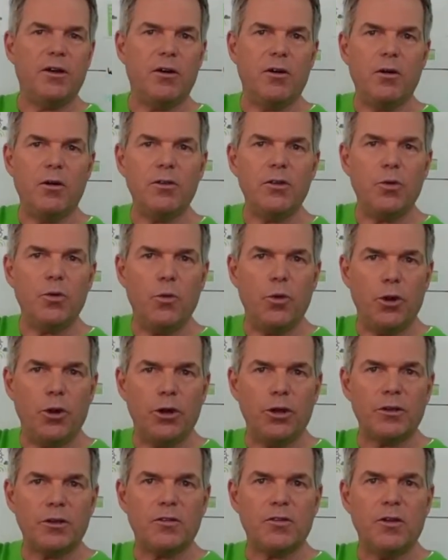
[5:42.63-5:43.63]
on the
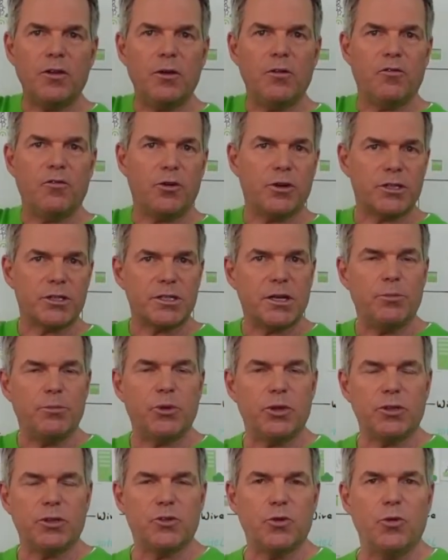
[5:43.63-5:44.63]
world, for
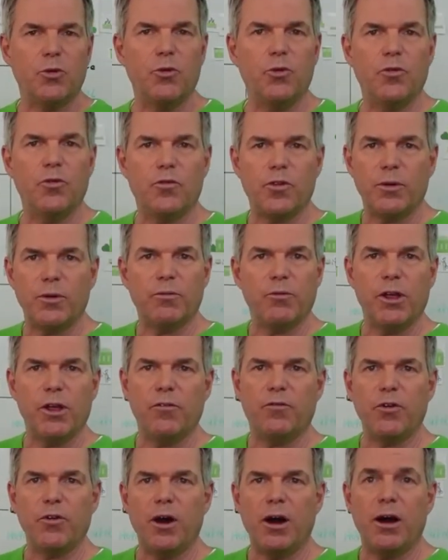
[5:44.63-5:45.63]
example,
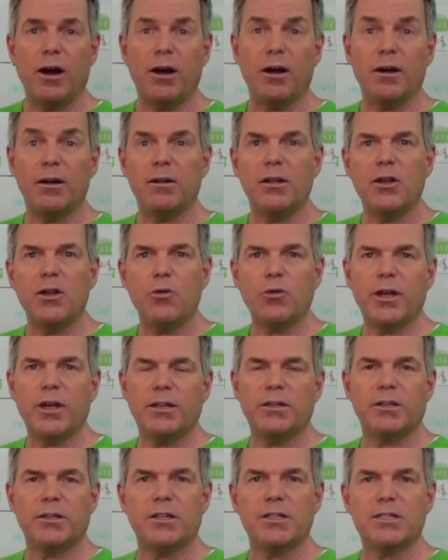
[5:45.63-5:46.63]
if you are
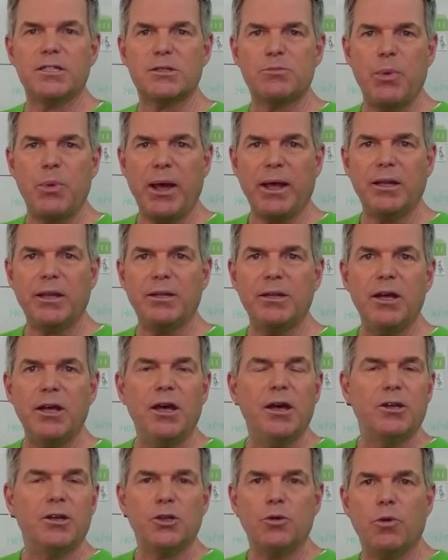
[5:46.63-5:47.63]
located in Spain,
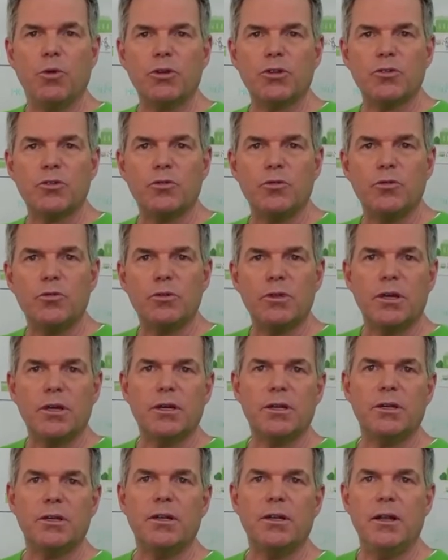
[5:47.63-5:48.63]
you want
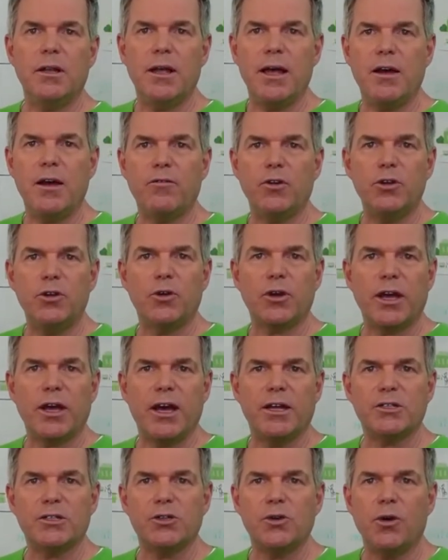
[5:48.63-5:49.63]
to have a look
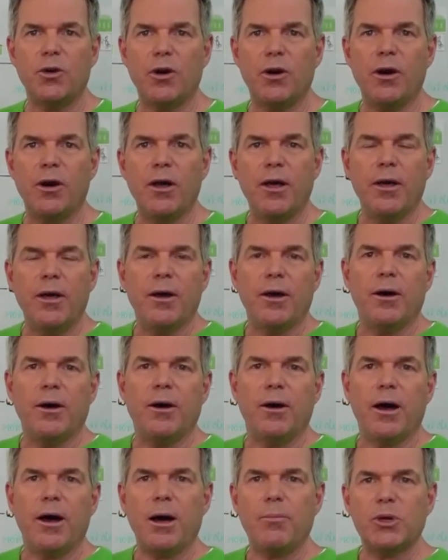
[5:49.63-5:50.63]
at your
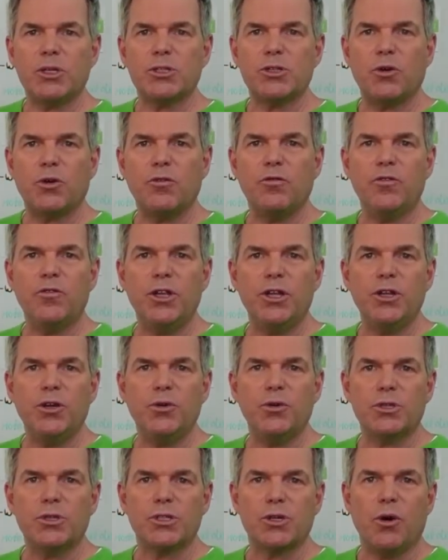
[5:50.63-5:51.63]
Amazon
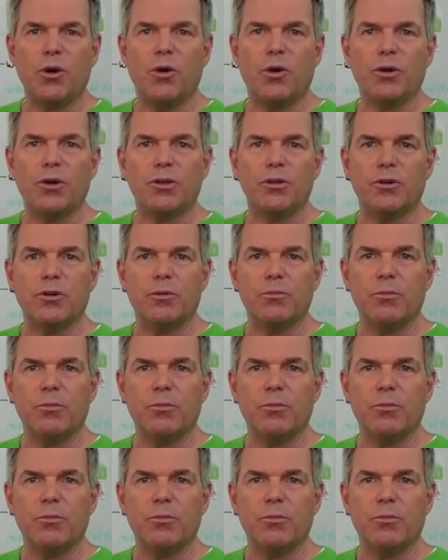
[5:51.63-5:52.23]
videos or your